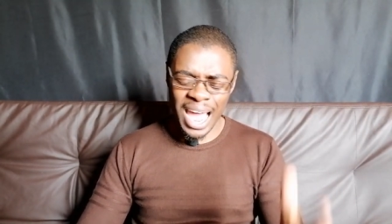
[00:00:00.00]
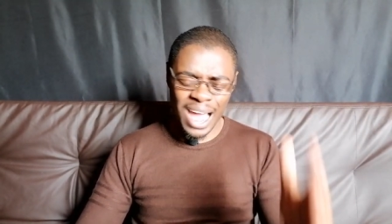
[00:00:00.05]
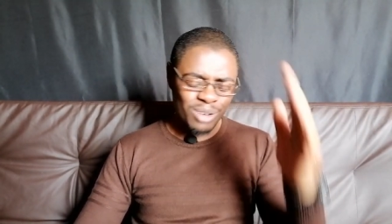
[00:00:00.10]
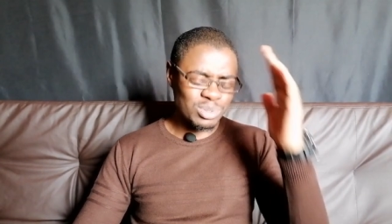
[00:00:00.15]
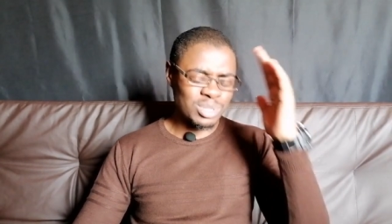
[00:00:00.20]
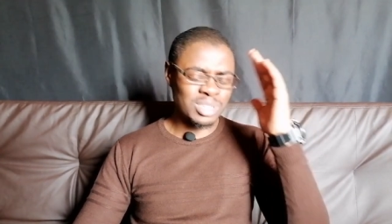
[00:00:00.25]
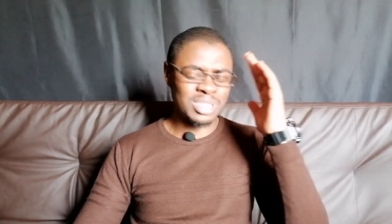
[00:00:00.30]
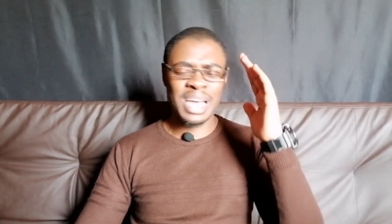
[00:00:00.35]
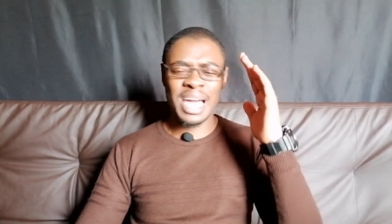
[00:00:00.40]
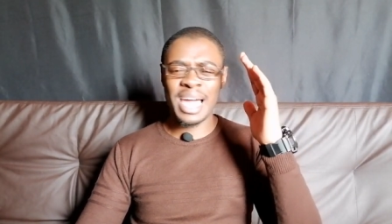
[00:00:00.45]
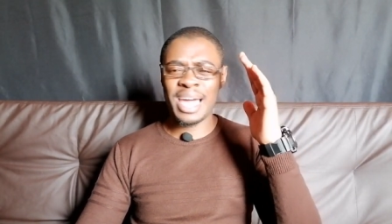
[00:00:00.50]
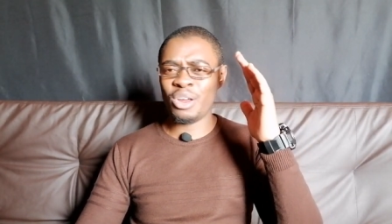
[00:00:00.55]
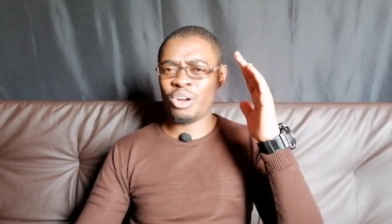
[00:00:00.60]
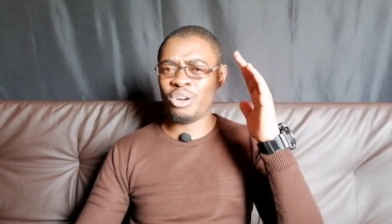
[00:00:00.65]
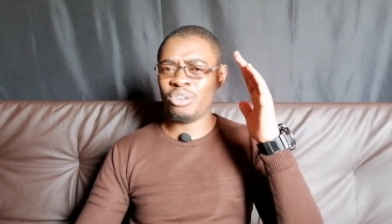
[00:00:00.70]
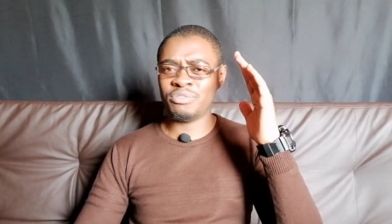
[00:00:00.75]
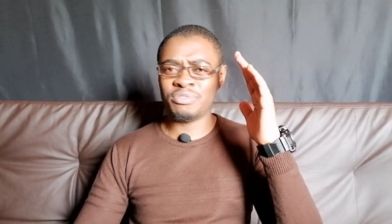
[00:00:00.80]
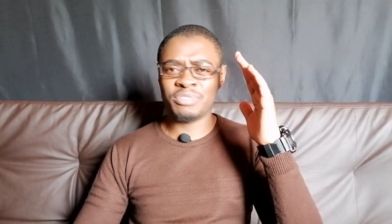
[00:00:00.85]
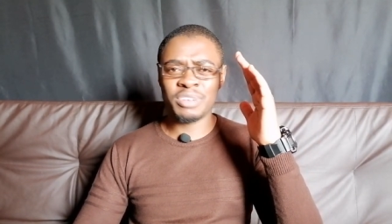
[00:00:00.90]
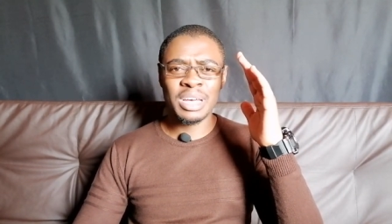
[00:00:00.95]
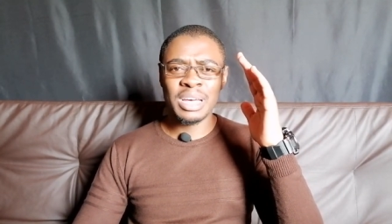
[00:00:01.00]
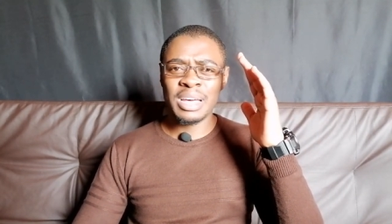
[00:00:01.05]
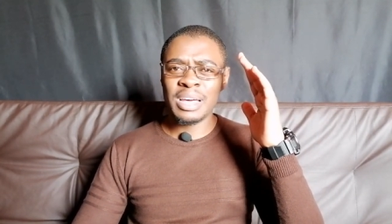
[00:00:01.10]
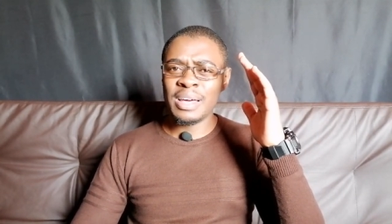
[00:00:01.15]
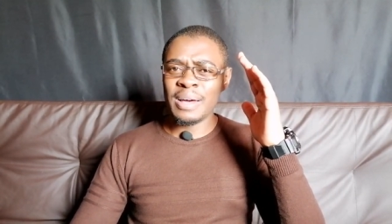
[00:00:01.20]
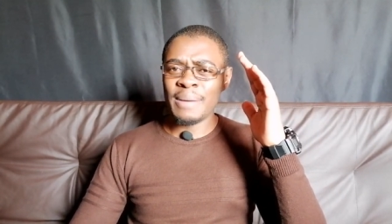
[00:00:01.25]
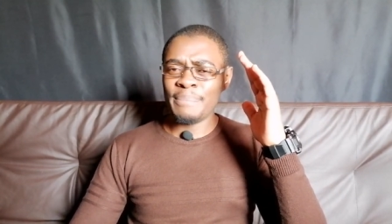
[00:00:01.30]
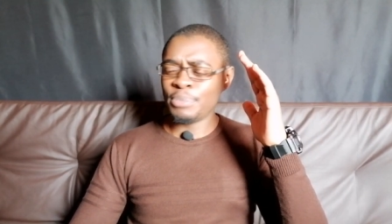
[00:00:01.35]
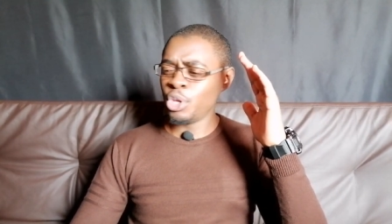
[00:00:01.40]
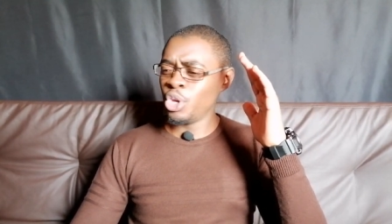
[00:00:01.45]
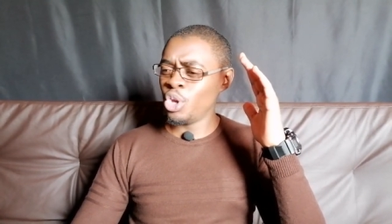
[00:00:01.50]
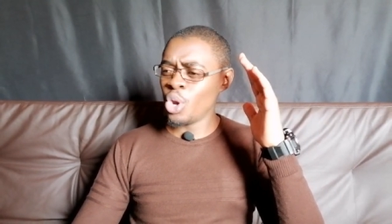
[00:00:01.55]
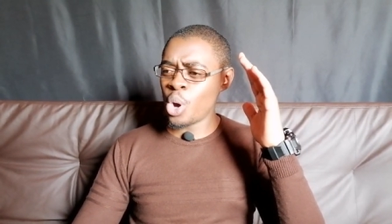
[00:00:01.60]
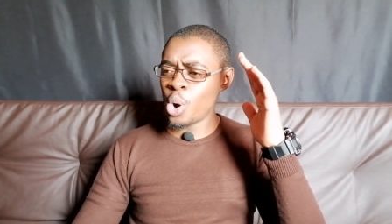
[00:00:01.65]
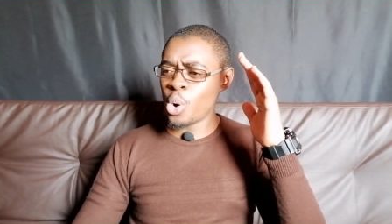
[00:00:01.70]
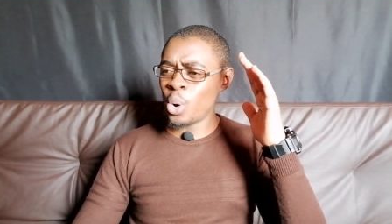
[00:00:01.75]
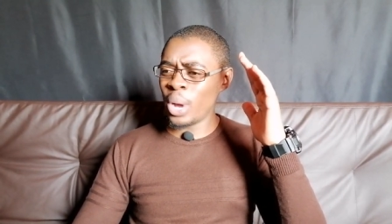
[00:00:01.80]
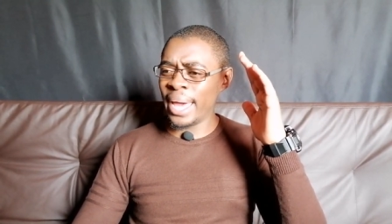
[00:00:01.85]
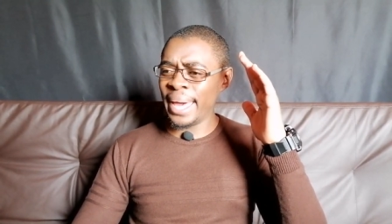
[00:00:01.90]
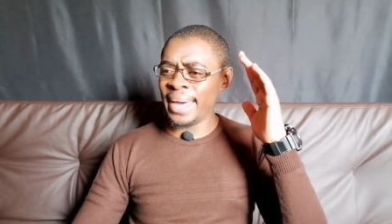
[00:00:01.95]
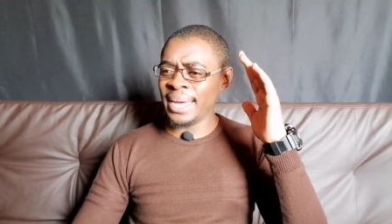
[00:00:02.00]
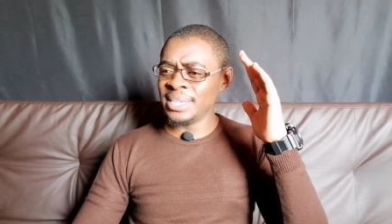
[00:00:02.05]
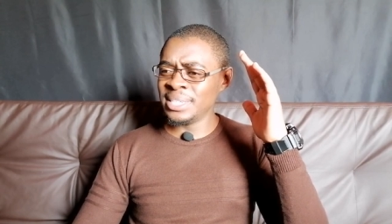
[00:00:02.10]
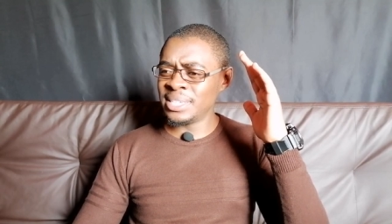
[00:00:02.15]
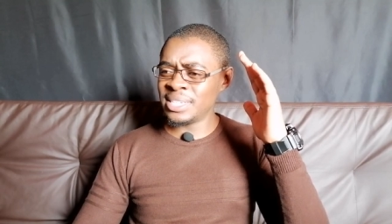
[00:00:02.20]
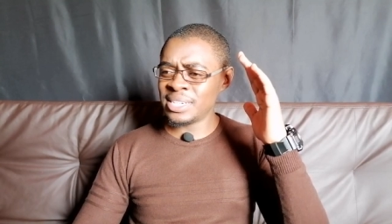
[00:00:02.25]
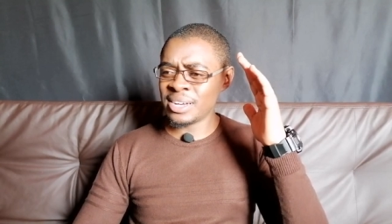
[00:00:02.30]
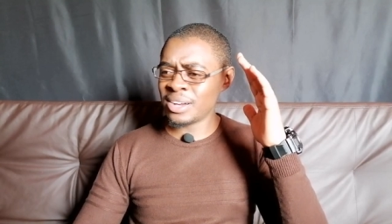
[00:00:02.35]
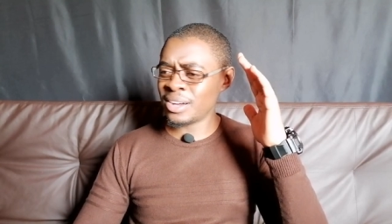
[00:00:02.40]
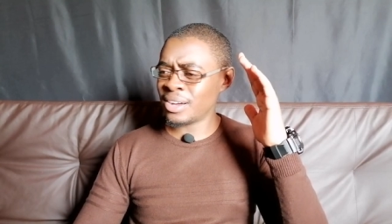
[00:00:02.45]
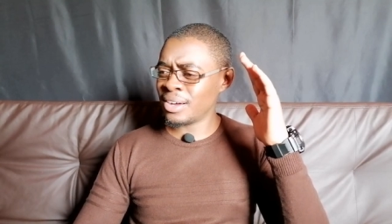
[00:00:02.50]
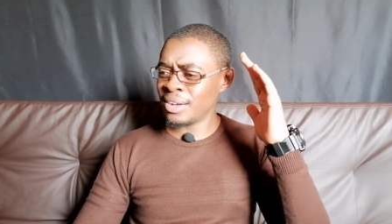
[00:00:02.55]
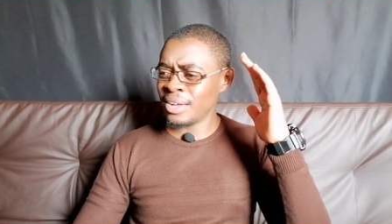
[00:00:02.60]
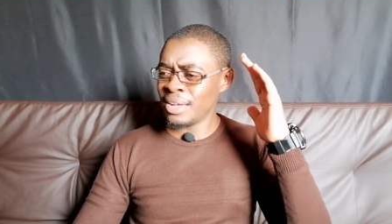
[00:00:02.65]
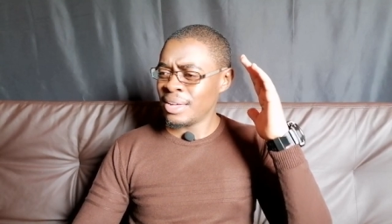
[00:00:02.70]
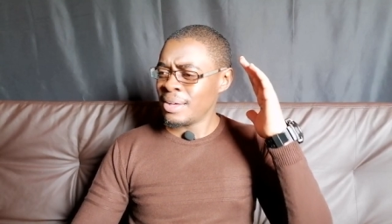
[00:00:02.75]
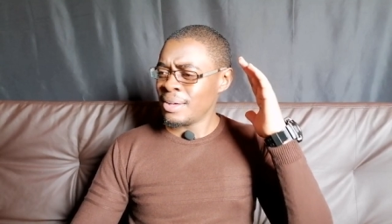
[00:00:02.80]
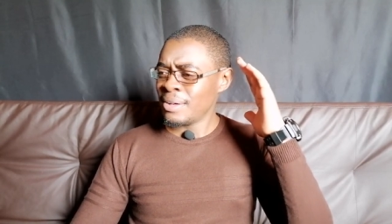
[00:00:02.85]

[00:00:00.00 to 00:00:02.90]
outside of, you know, inter